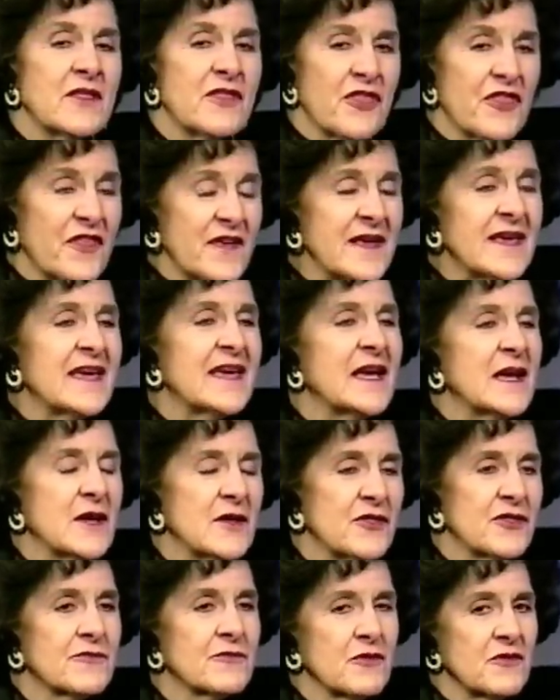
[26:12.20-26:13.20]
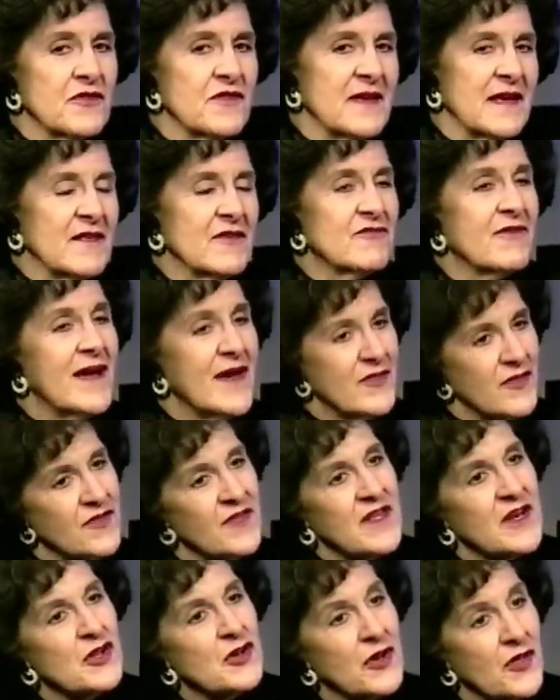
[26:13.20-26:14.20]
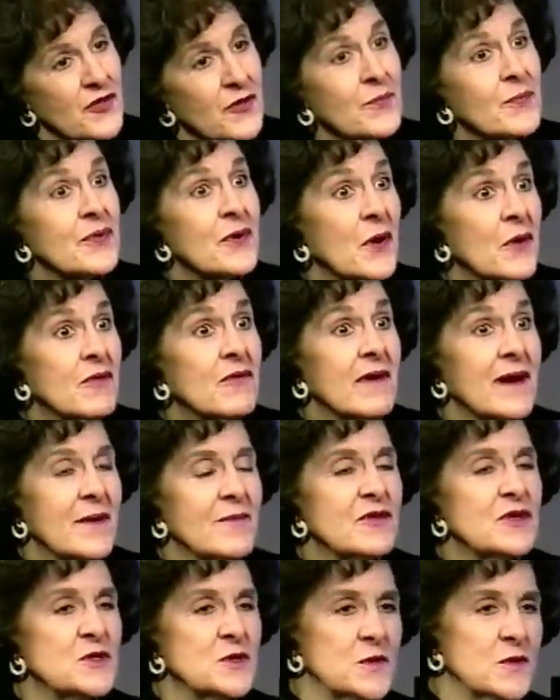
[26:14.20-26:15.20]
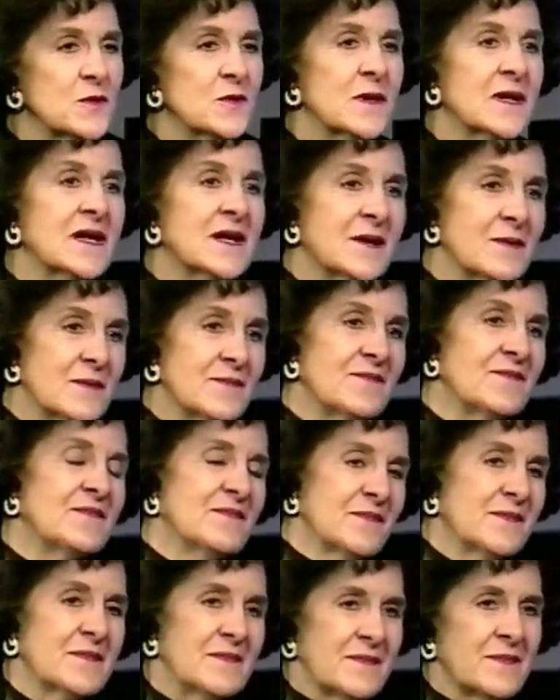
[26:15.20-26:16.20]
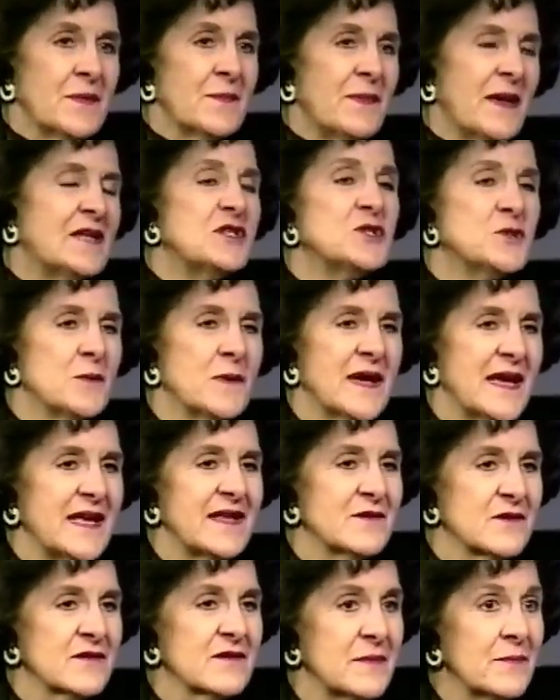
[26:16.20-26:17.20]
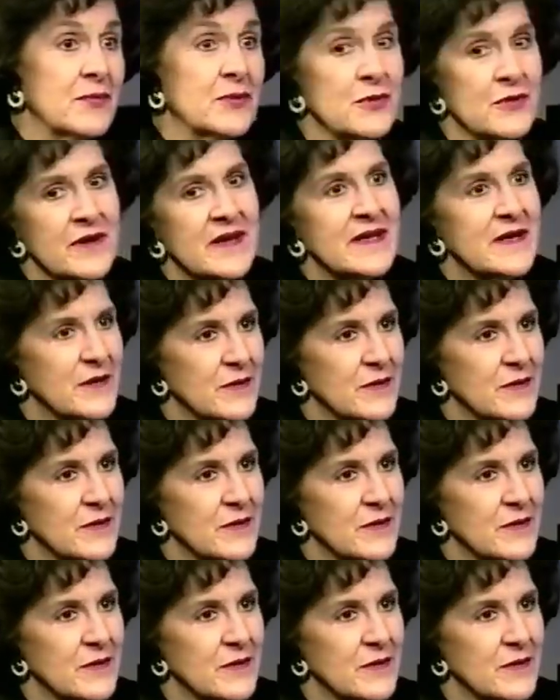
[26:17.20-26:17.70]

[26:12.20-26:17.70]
thinking through things rather than another program to um, perpetuate or employ, you